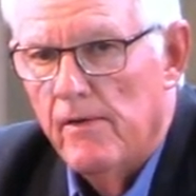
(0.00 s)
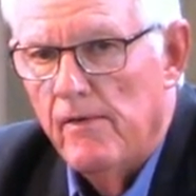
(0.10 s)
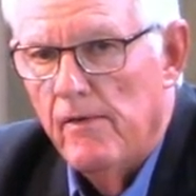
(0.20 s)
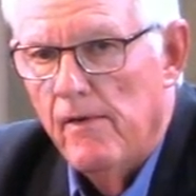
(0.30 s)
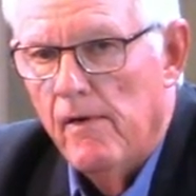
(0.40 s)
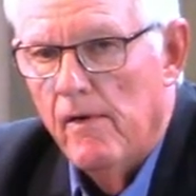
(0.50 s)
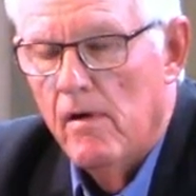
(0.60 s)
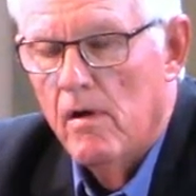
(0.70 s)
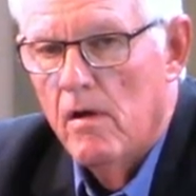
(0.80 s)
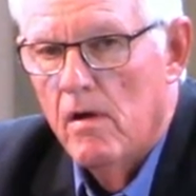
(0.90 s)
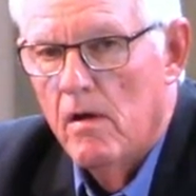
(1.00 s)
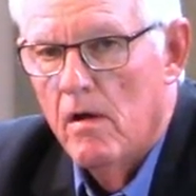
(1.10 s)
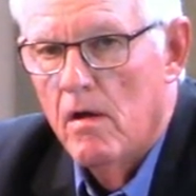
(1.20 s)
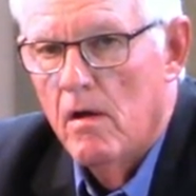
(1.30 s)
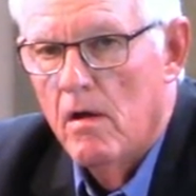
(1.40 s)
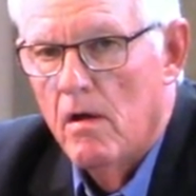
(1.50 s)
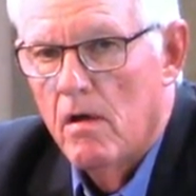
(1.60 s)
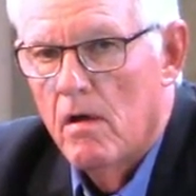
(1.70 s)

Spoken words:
Nothing is said.